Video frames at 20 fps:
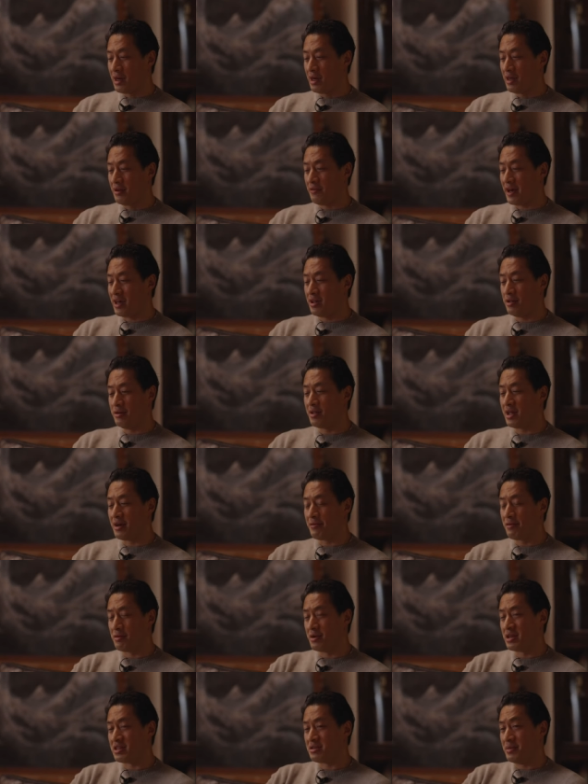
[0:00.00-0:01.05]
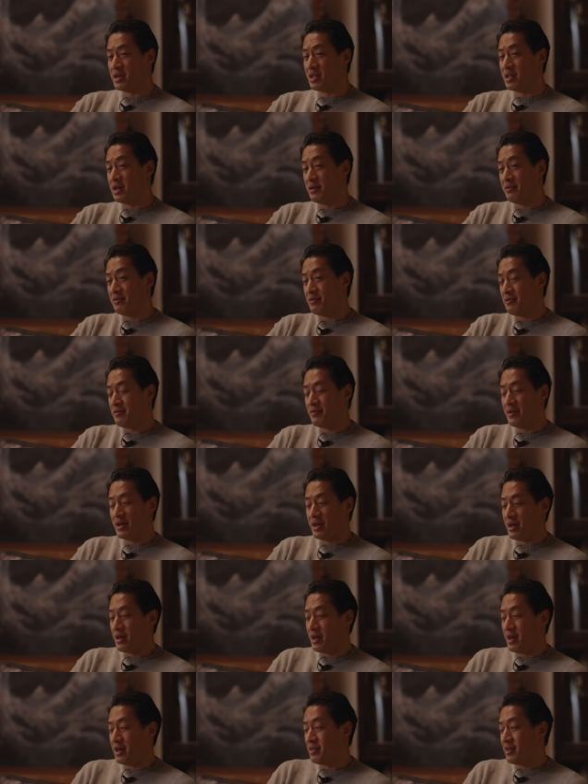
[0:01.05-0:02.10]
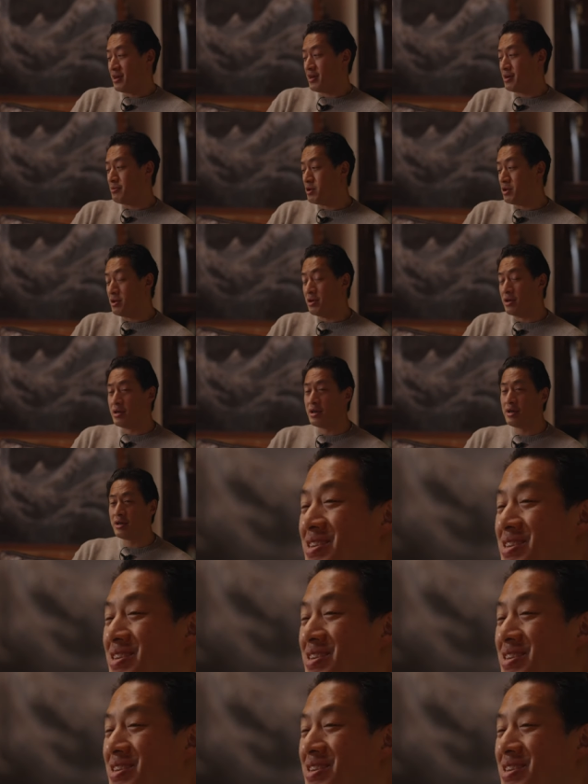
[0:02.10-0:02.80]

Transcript: And if I can do that for the rest of my life, I think I'm good.